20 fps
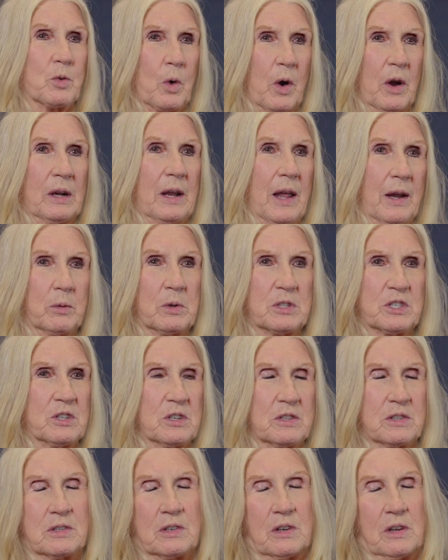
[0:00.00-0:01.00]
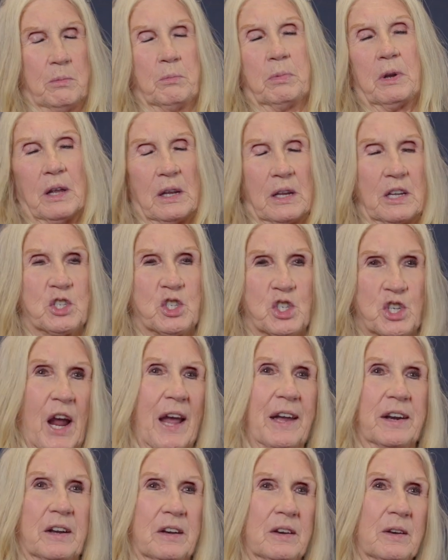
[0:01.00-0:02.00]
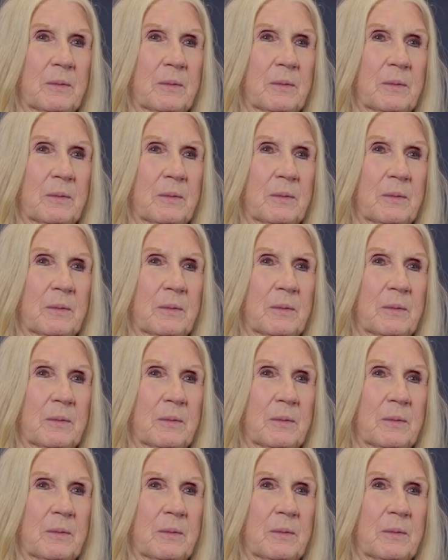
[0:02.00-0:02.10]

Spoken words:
right leg was just completely shattered.